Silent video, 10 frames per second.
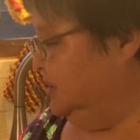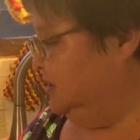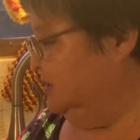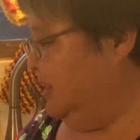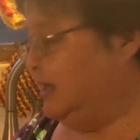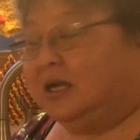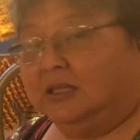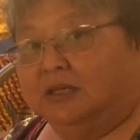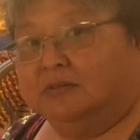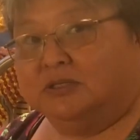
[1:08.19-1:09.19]
So I
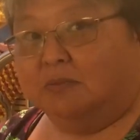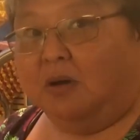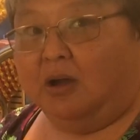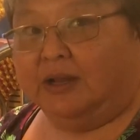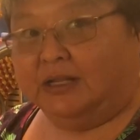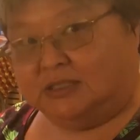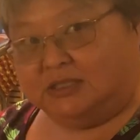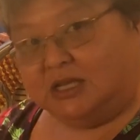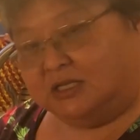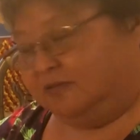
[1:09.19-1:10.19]
cut them small and it
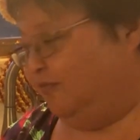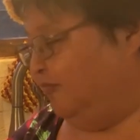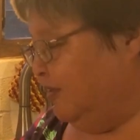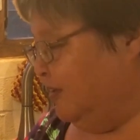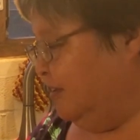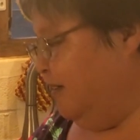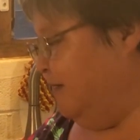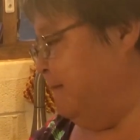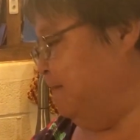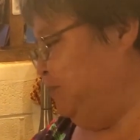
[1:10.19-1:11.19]
stays
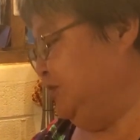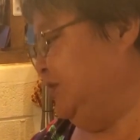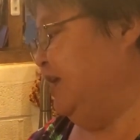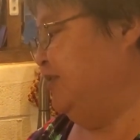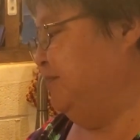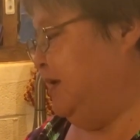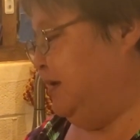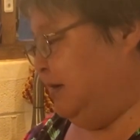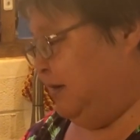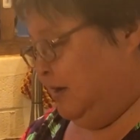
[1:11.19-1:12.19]
together
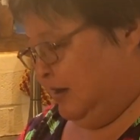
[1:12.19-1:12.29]
better.